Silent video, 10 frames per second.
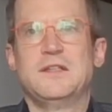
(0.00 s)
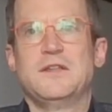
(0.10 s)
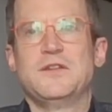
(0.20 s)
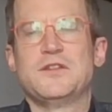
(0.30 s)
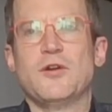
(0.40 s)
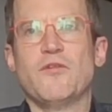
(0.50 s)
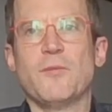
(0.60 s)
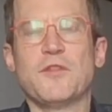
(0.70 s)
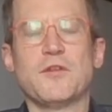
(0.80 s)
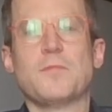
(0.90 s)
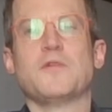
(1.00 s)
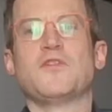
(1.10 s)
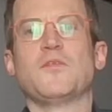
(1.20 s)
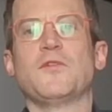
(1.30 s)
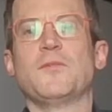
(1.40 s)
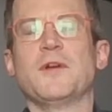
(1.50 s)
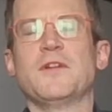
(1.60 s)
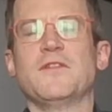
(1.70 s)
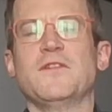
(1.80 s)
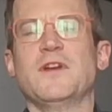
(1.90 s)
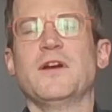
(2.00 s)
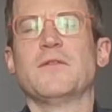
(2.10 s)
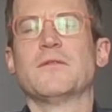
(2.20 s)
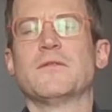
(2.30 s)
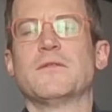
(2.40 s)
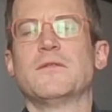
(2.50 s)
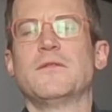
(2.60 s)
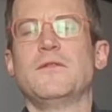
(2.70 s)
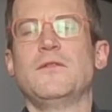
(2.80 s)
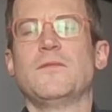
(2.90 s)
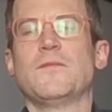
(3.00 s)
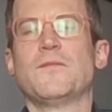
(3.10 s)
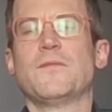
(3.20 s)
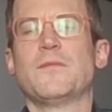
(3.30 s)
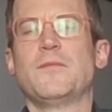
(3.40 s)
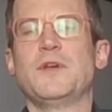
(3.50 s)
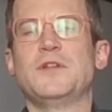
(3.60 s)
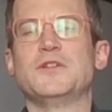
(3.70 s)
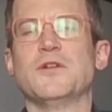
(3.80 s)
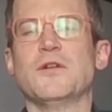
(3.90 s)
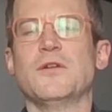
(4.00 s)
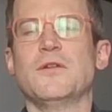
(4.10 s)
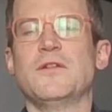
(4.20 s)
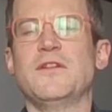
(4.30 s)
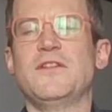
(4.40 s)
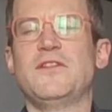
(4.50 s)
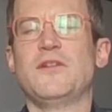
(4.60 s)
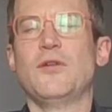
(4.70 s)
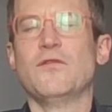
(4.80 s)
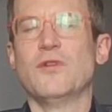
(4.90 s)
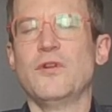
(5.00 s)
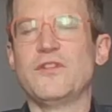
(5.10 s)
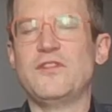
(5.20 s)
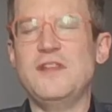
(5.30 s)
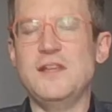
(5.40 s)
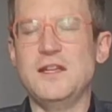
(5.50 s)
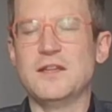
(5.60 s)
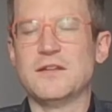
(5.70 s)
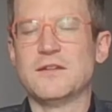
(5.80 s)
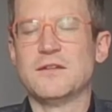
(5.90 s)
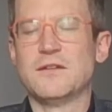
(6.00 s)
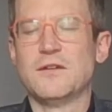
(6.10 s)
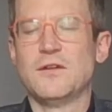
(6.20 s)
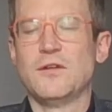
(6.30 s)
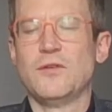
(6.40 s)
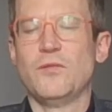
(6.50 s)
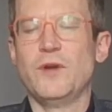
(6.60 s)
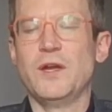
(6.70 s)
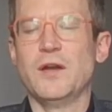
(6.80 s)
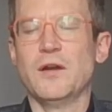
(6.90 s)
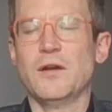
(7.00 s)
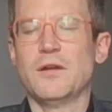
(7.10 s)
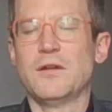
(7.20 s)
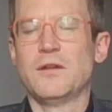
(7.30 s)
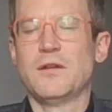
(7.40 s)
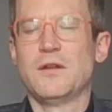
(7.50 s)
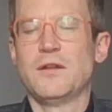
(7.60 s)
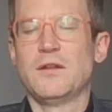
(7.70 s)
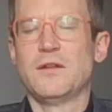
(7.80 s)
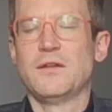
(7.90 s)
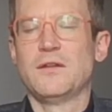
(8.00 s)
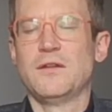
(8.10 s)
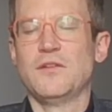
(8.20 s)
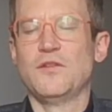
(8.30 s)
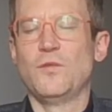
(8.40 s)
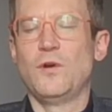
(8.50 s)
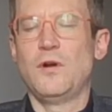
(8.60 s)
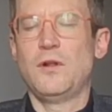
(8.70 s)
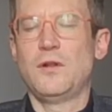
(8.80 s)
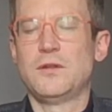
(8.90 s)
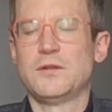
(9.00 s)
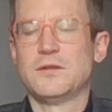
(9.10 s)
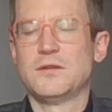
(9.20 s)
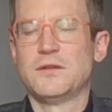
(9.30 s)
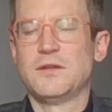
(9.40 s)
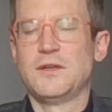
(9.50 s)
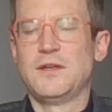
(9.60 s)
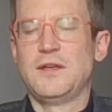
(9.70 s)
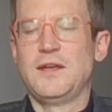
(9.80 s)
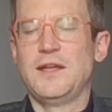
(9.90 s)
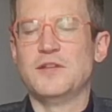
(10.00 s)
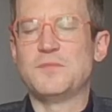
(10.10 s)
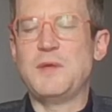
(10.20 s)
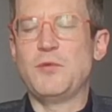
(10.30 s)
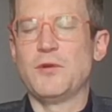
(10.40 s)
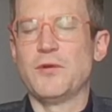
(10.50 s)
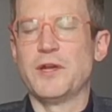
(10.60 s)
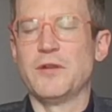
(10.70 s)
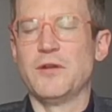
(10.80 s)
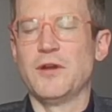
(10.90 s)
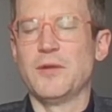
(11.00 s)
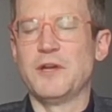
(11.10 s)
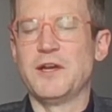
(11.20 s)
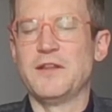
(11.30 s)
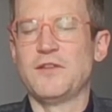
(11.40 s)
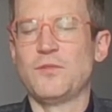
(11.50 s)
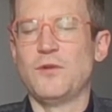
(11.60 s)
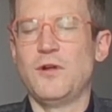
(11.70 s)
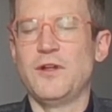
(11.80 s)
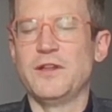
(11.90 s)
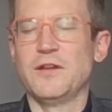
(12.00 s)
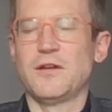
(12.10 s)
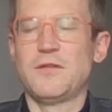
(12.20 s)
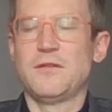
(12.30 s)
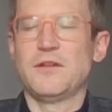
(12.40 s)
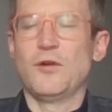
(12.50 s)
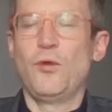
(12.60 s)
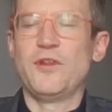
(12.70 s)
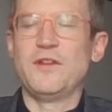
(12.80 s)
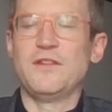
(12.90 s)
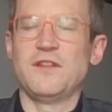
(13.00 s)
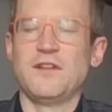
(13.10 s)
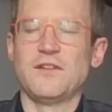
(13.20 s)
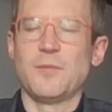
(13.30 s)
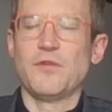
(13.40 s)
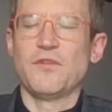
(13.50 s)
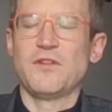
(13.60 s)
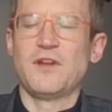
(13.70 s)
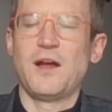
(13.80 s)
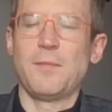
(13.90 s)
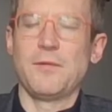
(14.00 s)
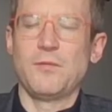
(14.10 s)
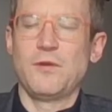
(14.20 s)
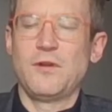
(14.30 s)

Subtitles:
So from a third-person perspective now, picture this overall scene where there's a wall and there's people going along behind this wall, and they're holding these things up over the top of the wall.